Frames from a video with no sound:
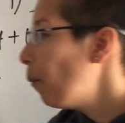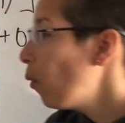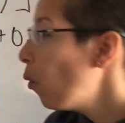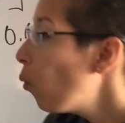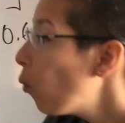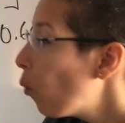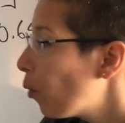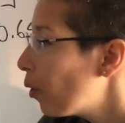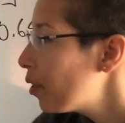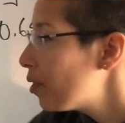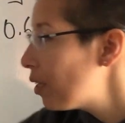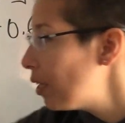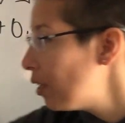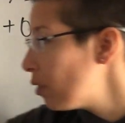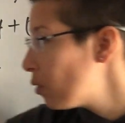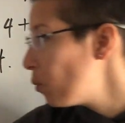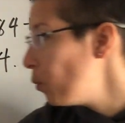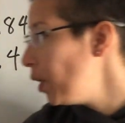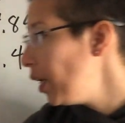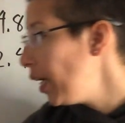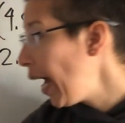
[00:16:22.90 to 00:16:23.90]
Or
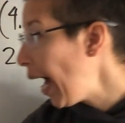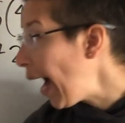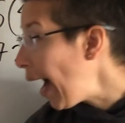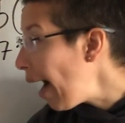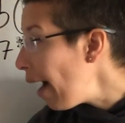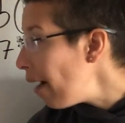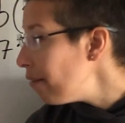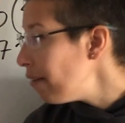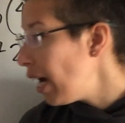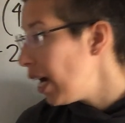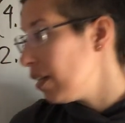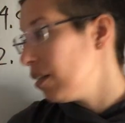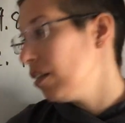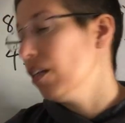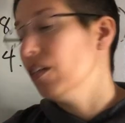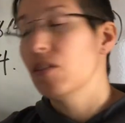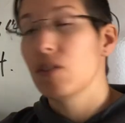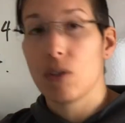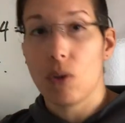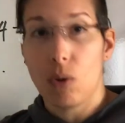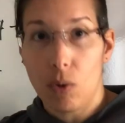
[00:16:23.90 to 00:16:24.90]
since we have
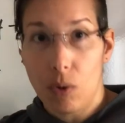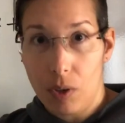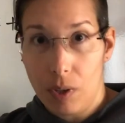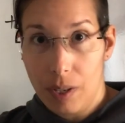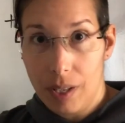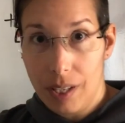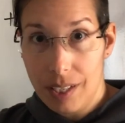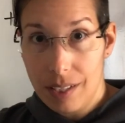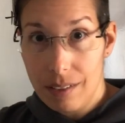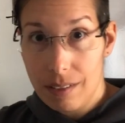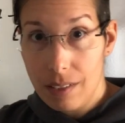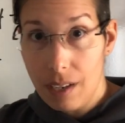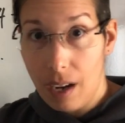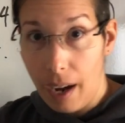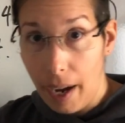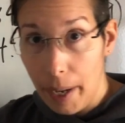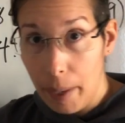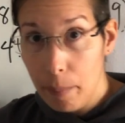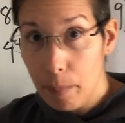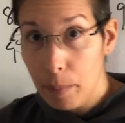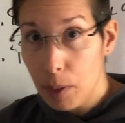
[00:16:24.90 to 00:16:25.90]
SS total this
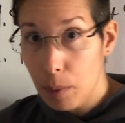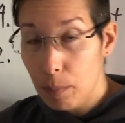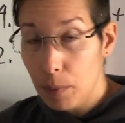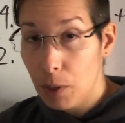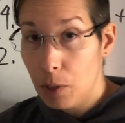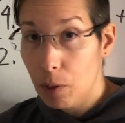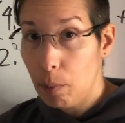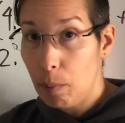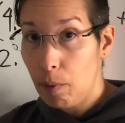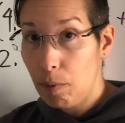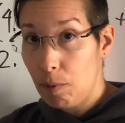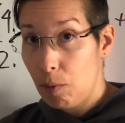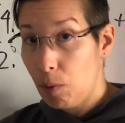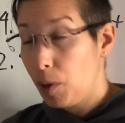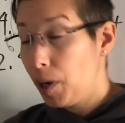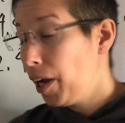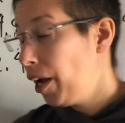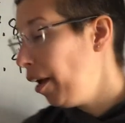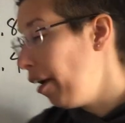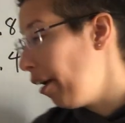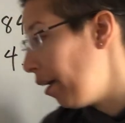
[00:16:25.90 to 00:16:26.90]
time computed
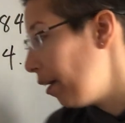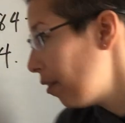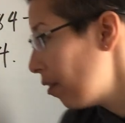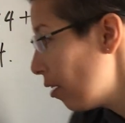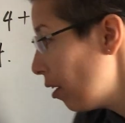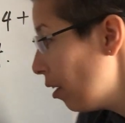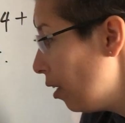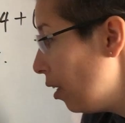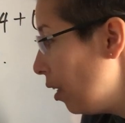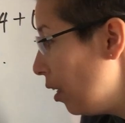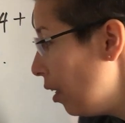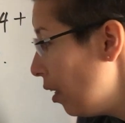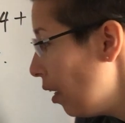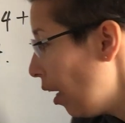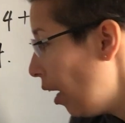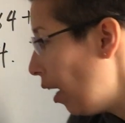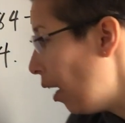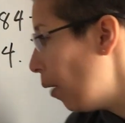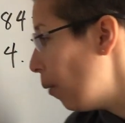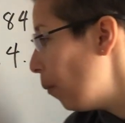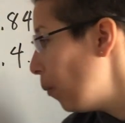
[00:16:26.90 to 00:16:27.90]
beforehand,
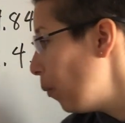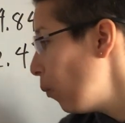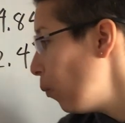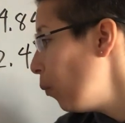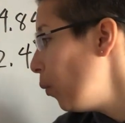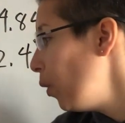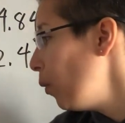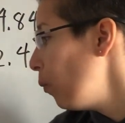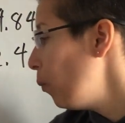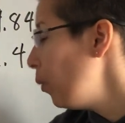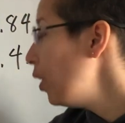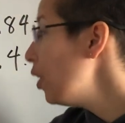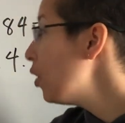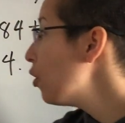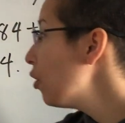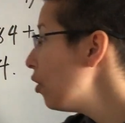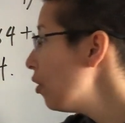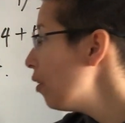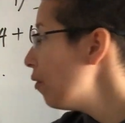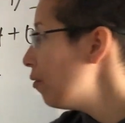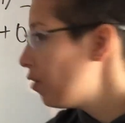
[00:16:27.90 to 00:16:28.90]
we
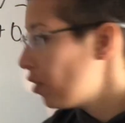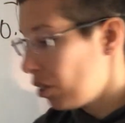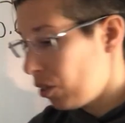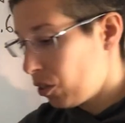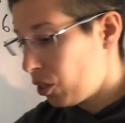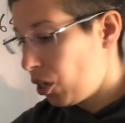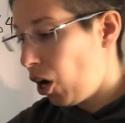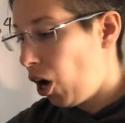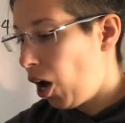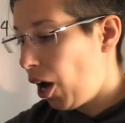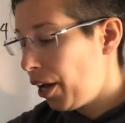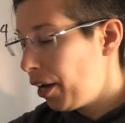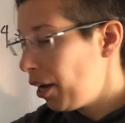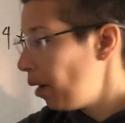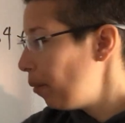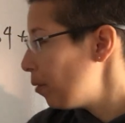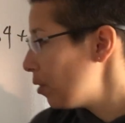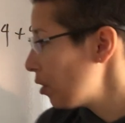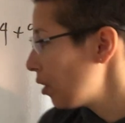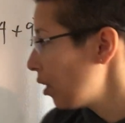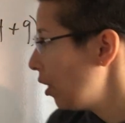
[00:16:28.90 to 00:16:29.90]
could have just gone, I'm
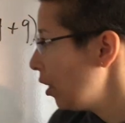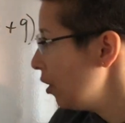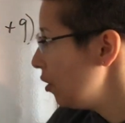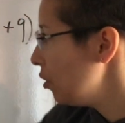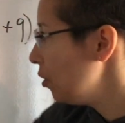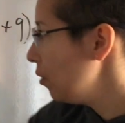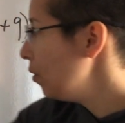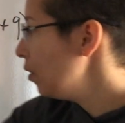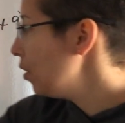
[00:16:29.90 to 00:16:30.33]
just going to do